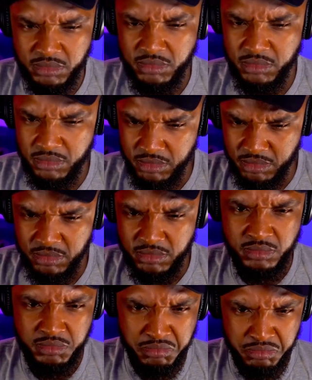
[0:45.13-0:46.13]
It's
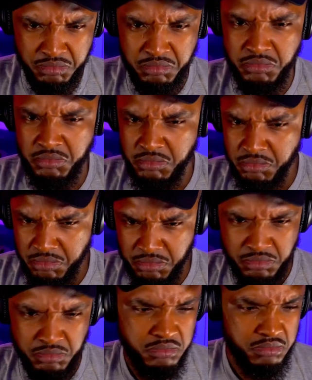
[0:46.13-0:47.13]
the house
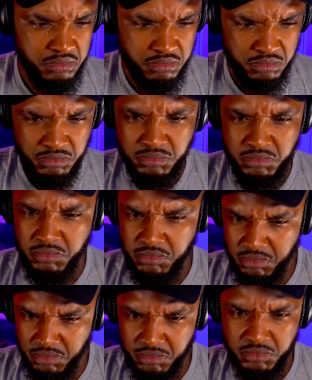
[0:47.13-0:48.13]
telling you to
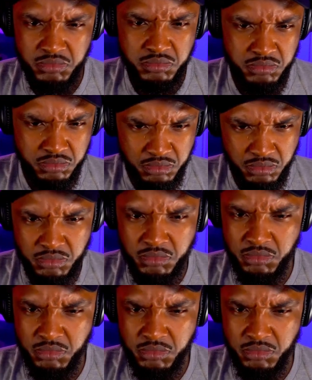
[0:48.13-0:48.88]
close your eyes.